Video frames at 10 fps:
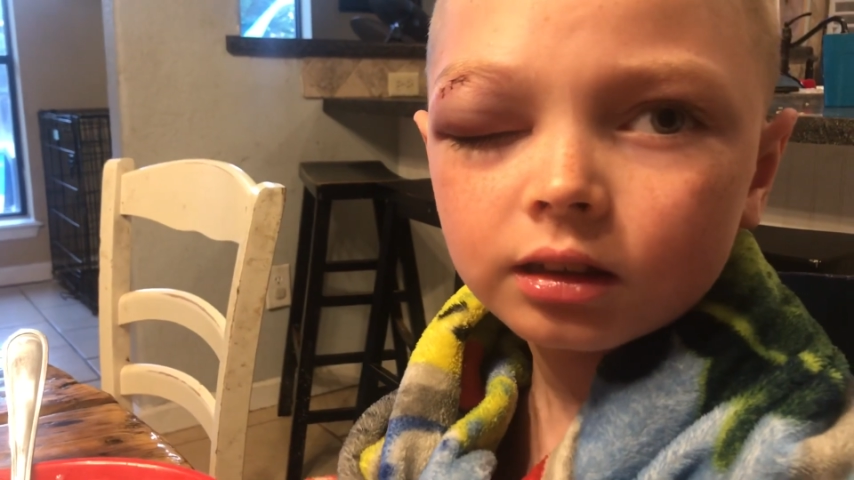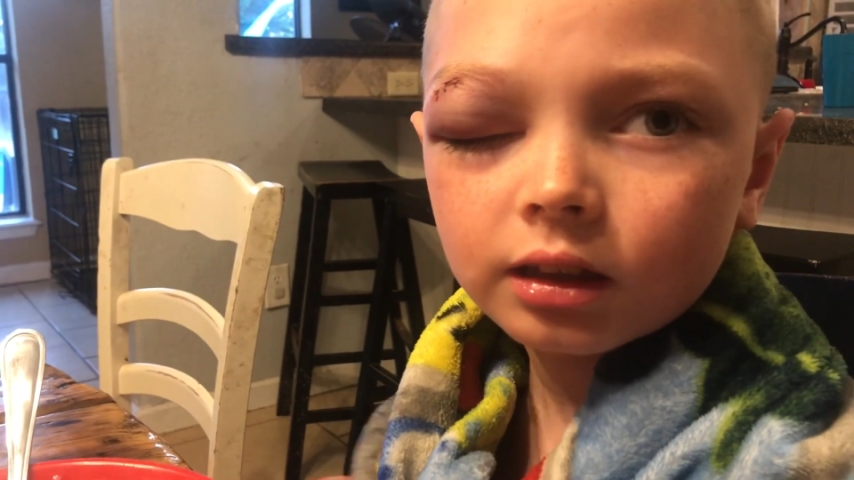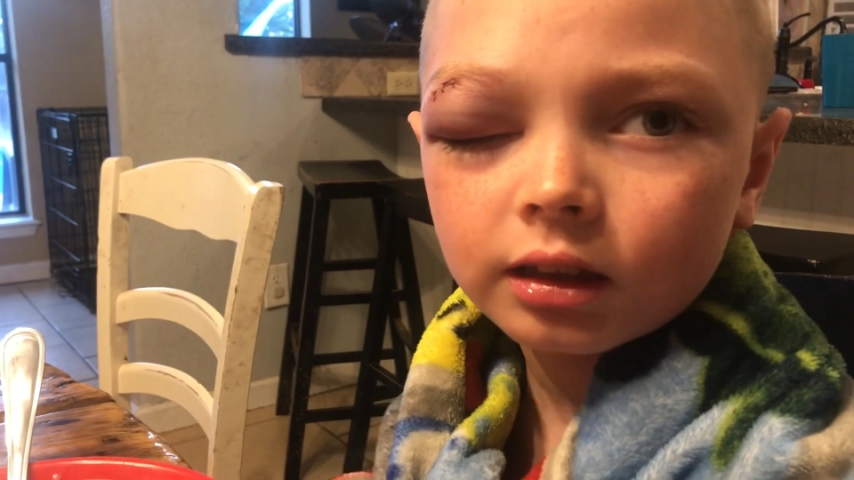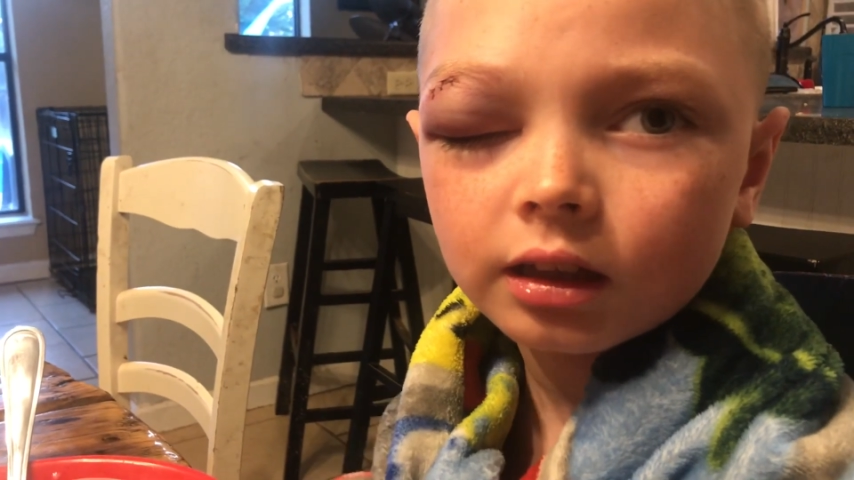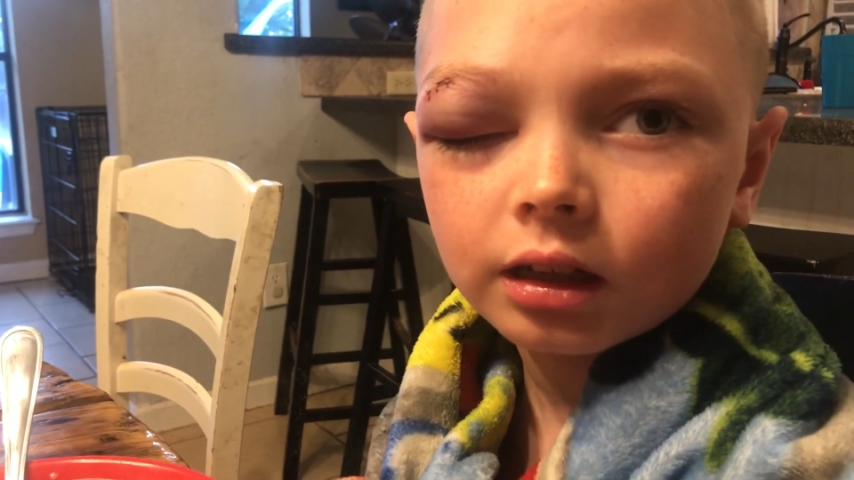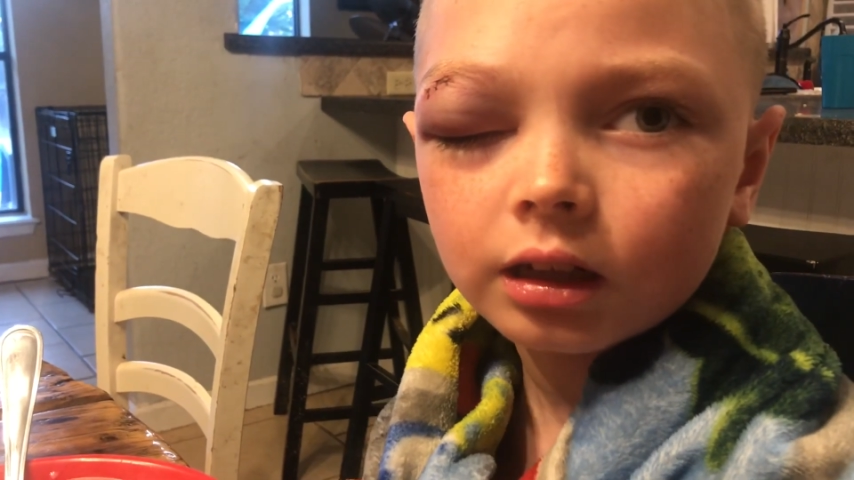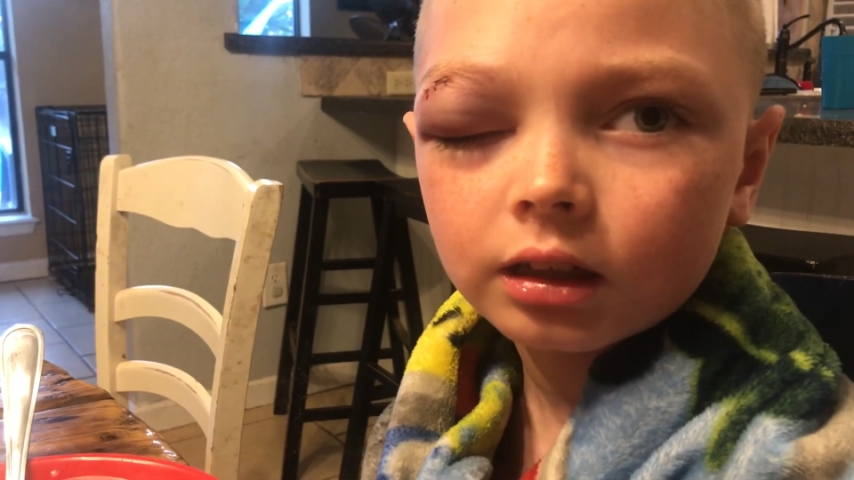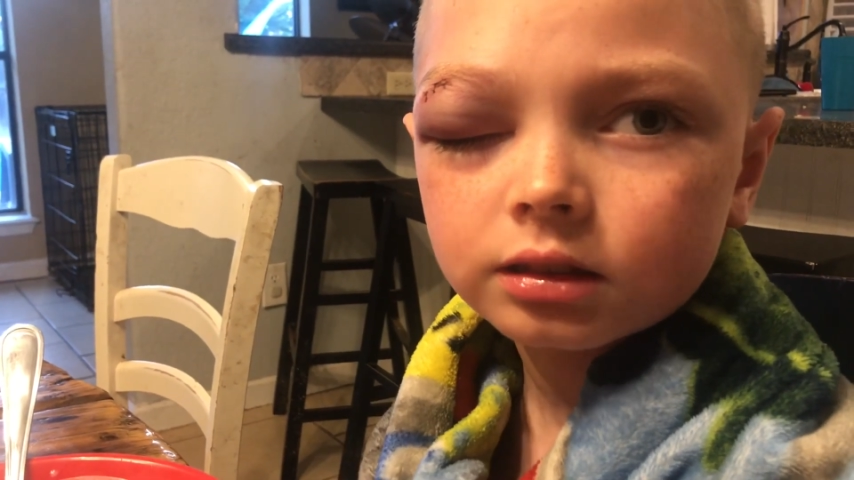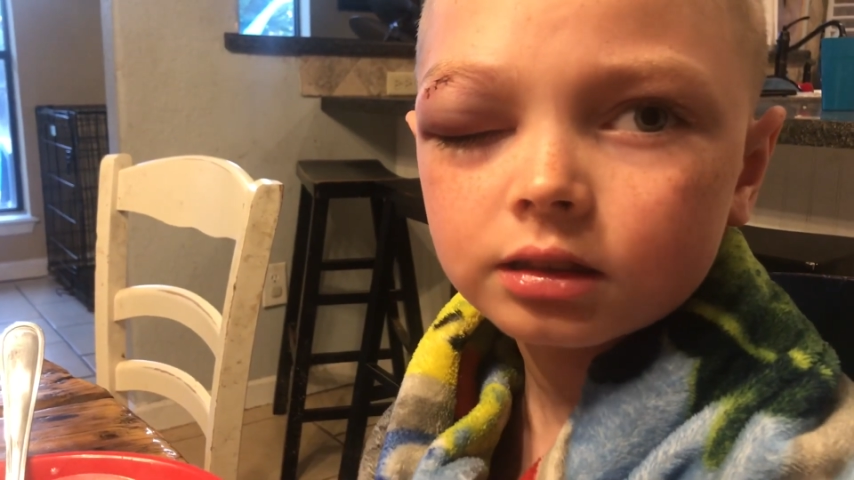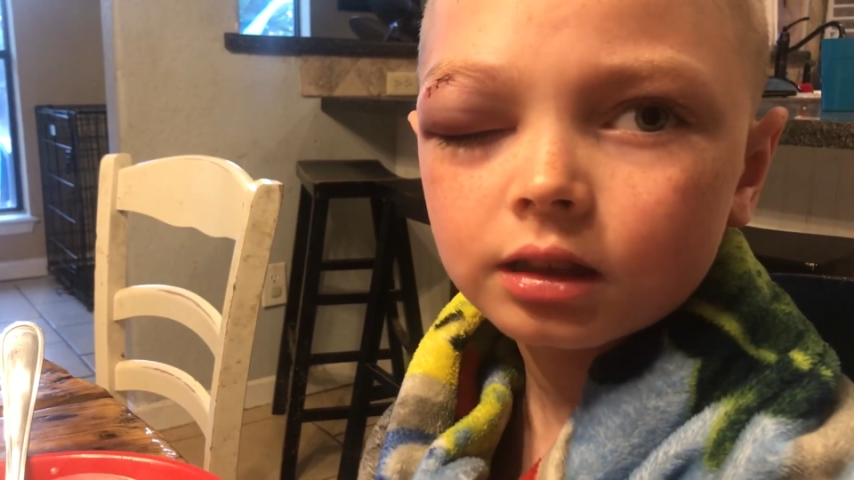to get
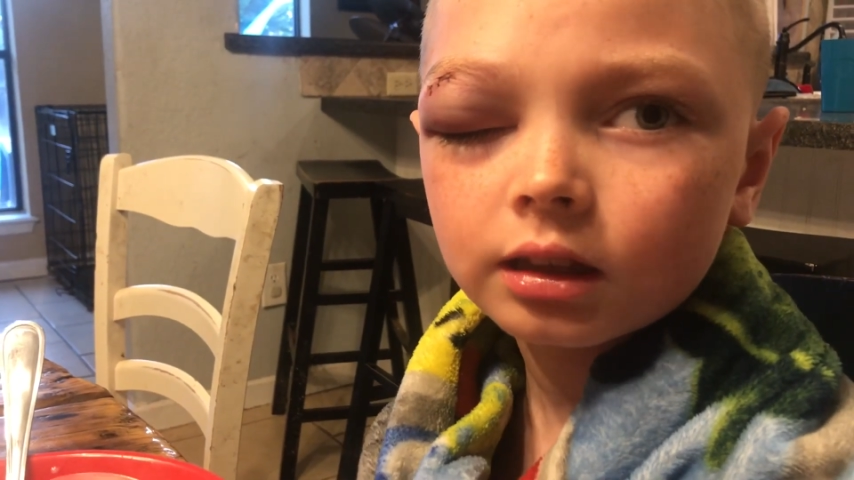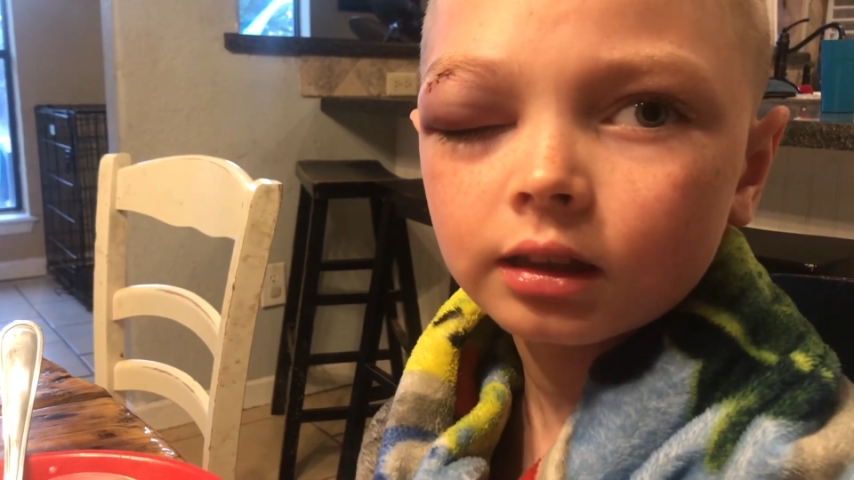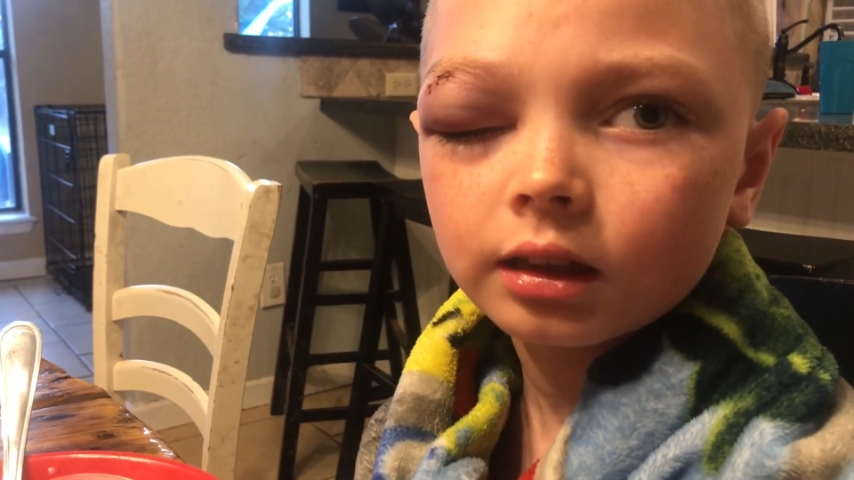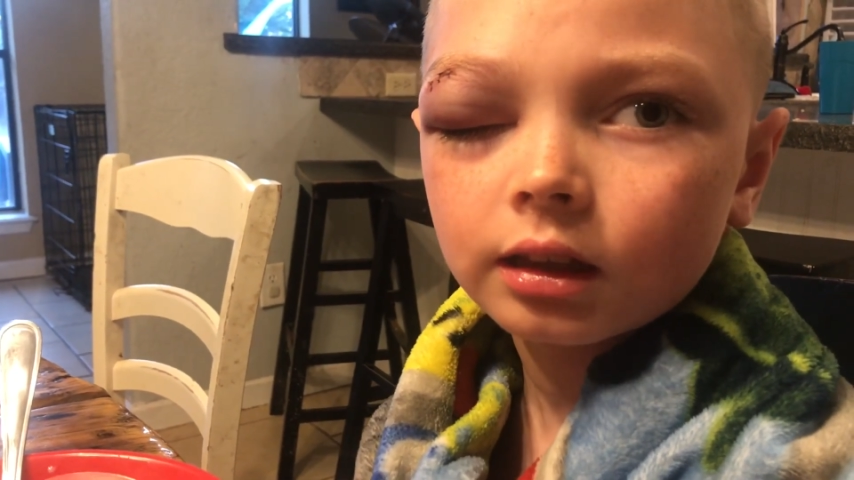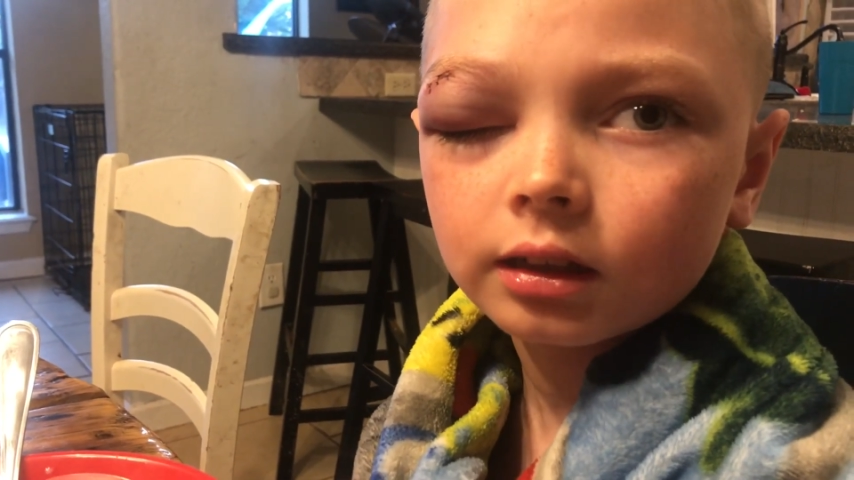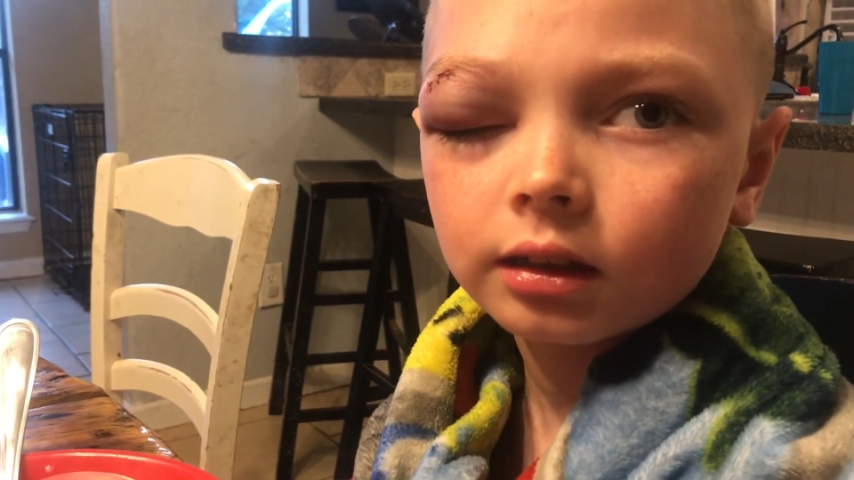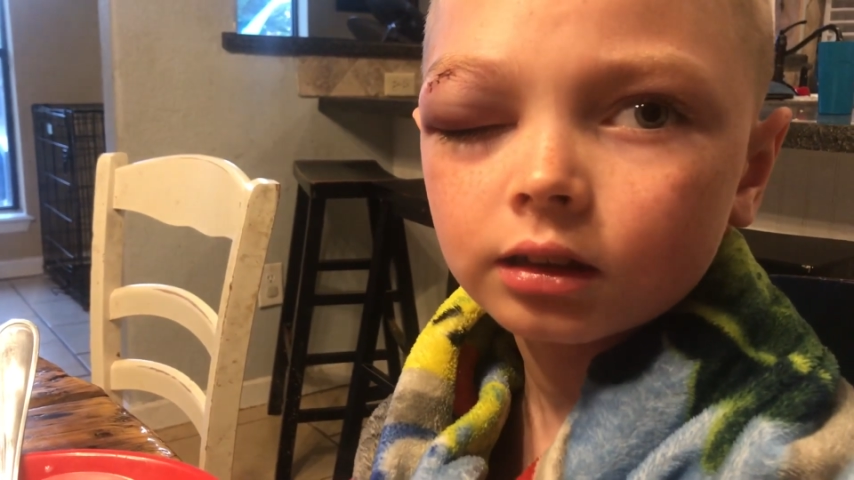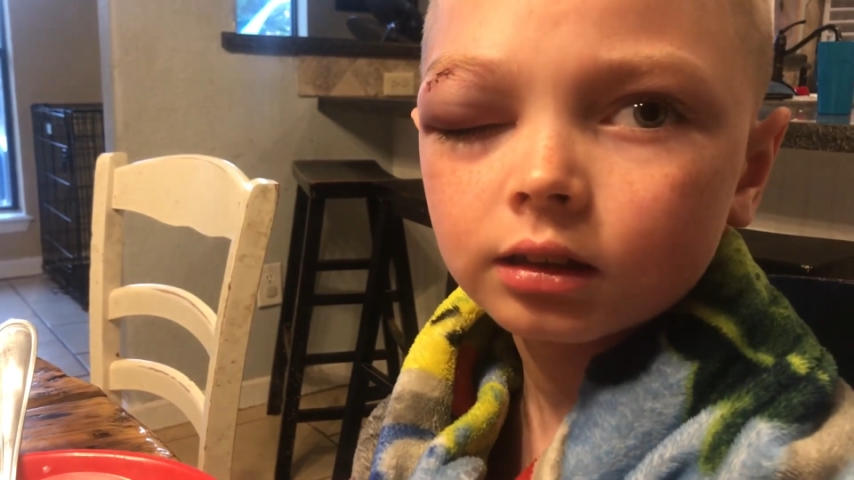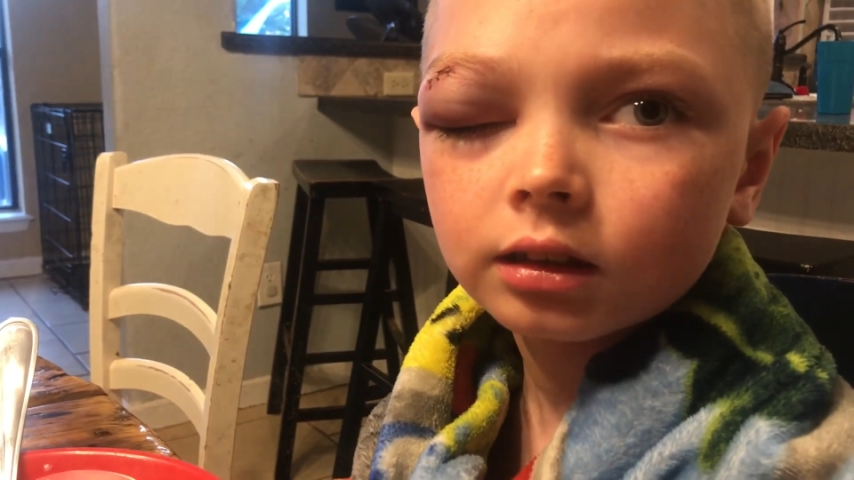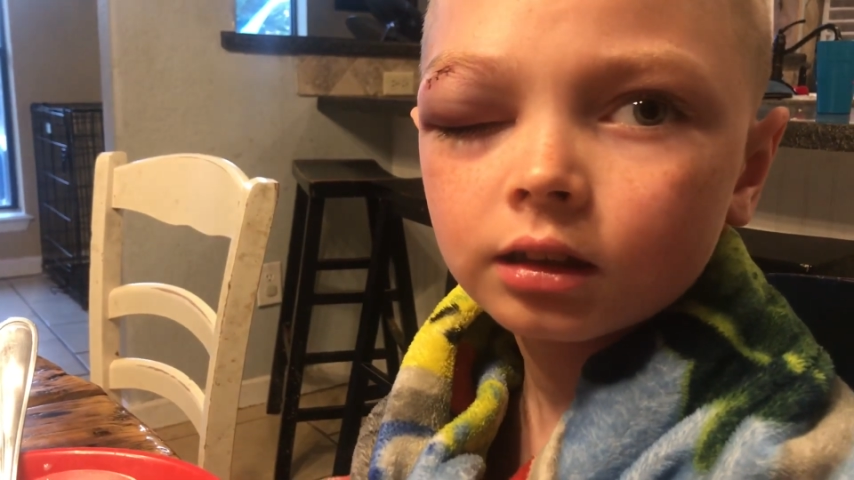us in there.